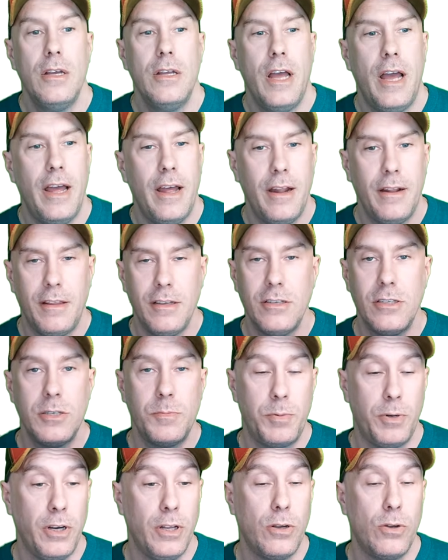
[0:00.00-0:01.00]
And this is
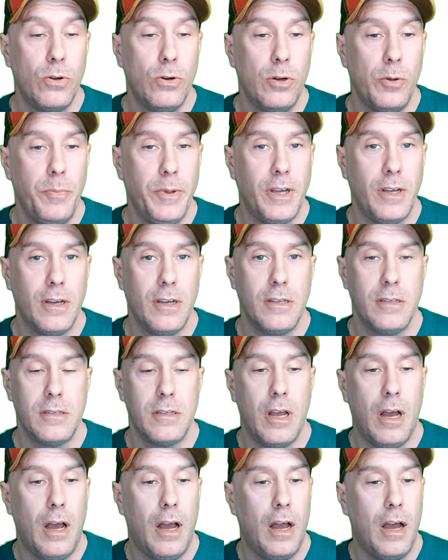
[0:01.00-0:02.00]
pretty cool because
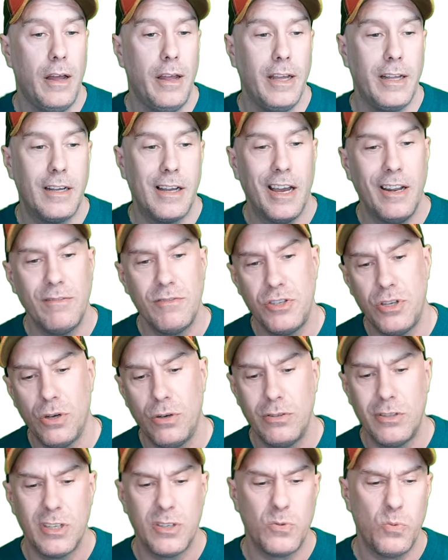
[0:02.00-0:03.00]
it kind of
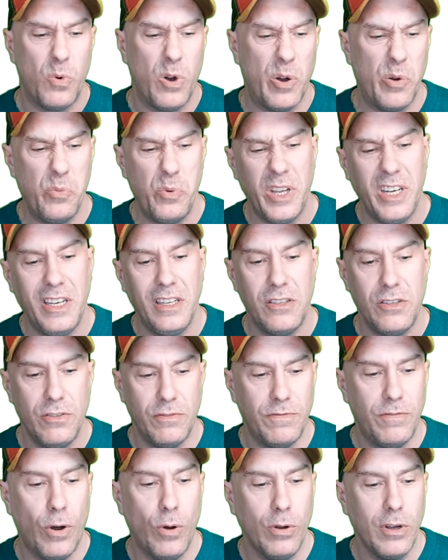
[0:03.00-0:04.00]
shows us what we need to
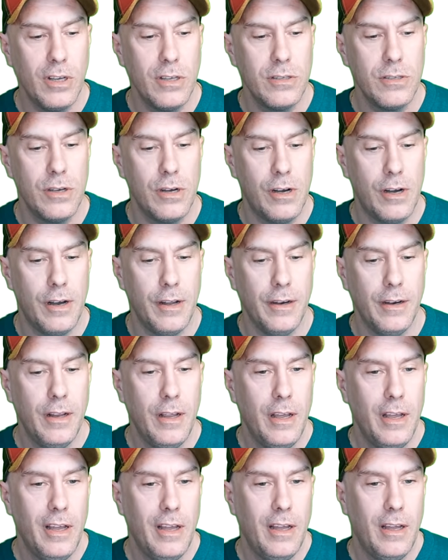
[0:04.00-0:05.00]
focus on.
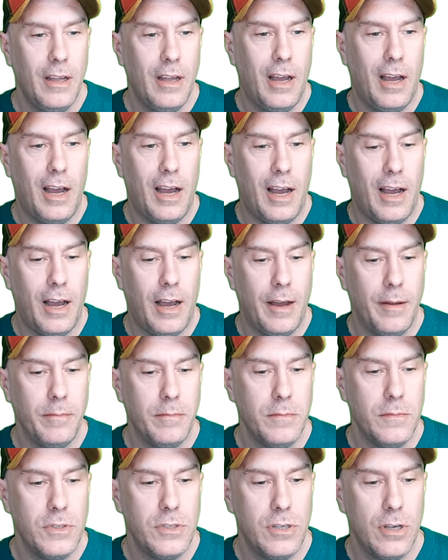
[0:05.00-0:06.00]

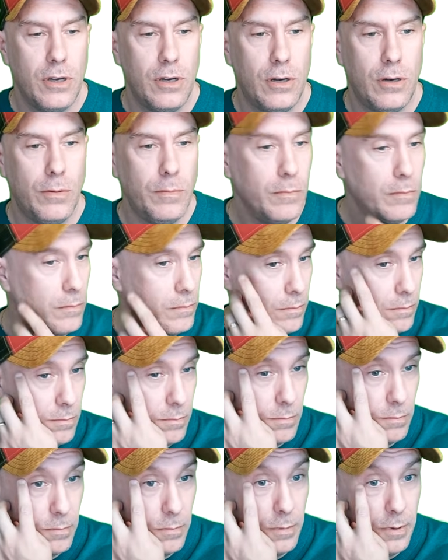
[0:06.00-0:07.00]
So
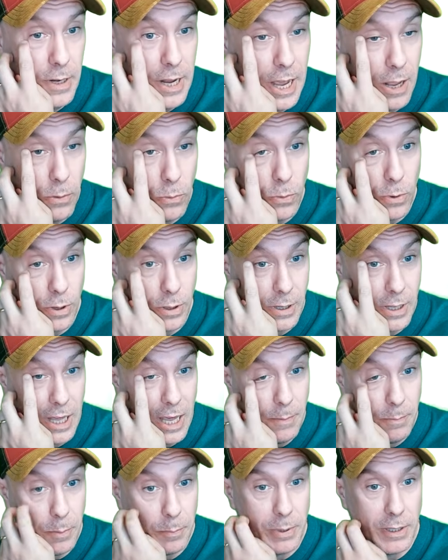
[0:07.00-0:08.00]
network
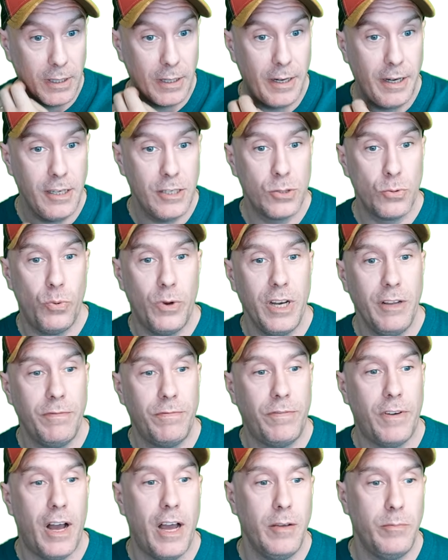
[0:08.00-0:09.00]
capabilities,
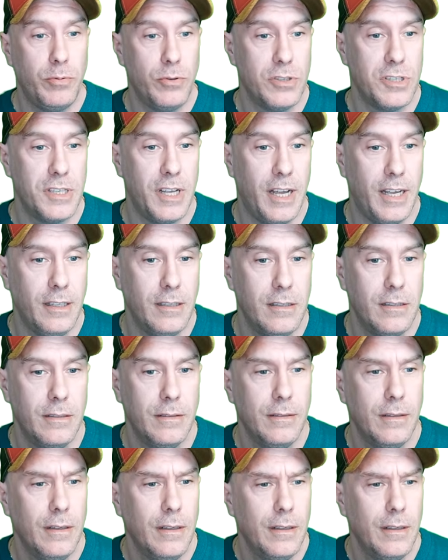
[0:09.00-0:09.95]
25%.